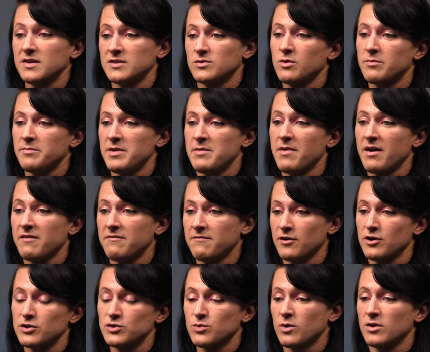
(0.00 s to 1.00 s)
This will be my
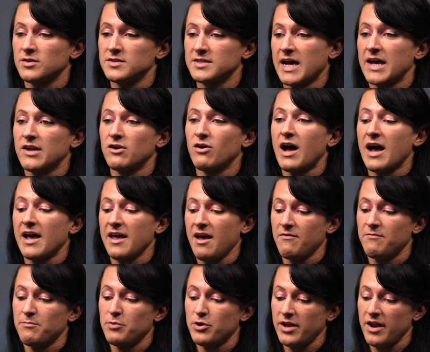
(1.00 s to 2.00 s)
first world title. I
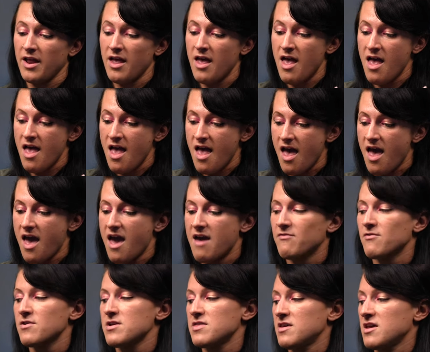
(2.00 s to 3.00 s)
have put
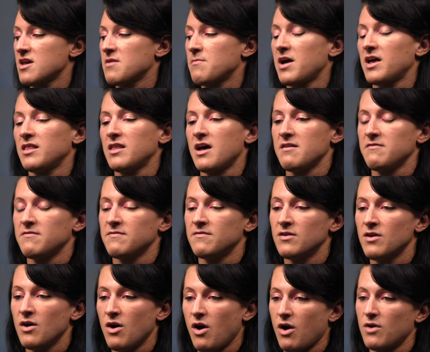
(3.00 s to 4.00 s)
everything in my life
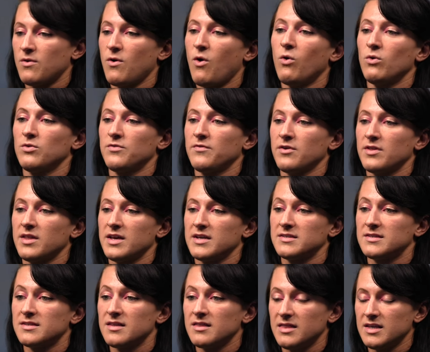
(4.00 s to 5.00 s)
on hold for
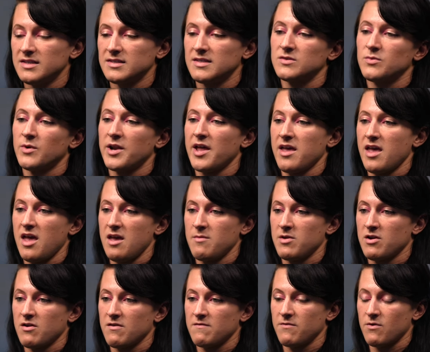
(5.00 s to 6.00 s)
this. This is what I
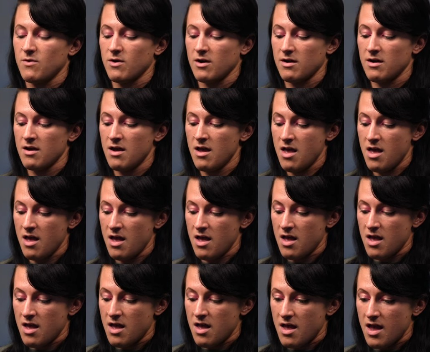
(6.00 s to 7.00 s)
came here for.
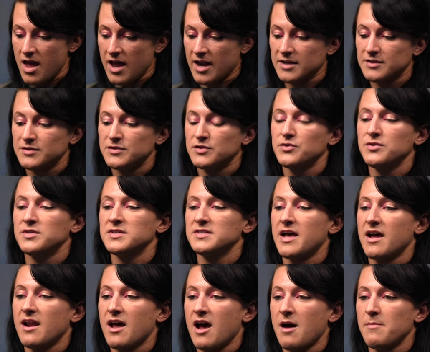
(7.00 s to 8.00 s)
And as soon
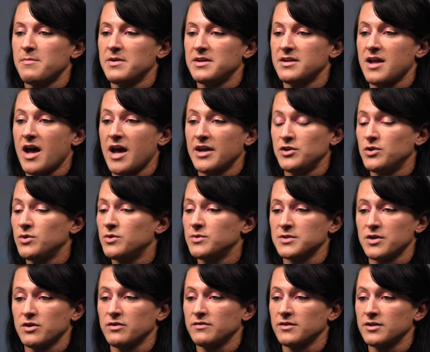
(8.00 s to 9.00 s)
as that happened, I knew it
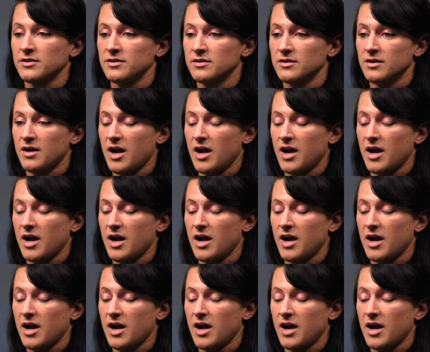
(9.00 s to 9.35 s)
was over.